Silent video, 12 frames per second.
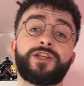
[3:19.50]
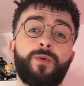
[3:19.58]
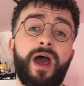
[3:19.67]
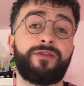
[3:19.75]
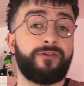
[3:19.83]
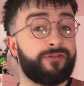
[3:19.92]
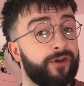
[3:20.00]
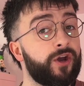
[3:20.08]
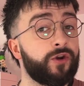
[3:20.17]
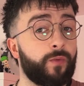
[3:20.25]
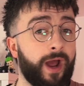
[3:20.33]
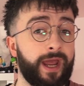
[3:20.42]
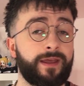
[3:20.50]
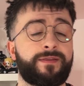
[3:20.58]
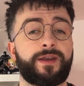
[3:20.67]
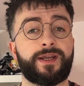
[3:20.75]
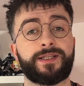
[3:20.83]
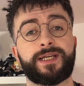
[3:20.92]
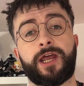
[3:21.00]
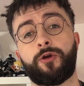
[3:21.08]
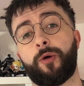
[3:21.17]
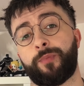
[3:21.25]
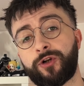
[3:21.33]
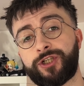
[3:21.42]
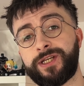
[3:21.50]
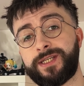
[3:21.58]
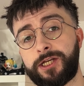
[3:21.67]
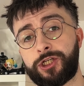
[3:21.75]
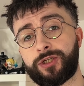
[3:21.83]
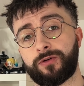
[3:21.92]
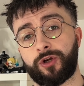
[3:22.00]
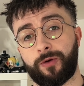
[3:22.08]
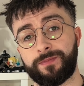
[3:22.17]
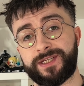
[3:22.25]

where the third way that Nintendo are pushing digital comes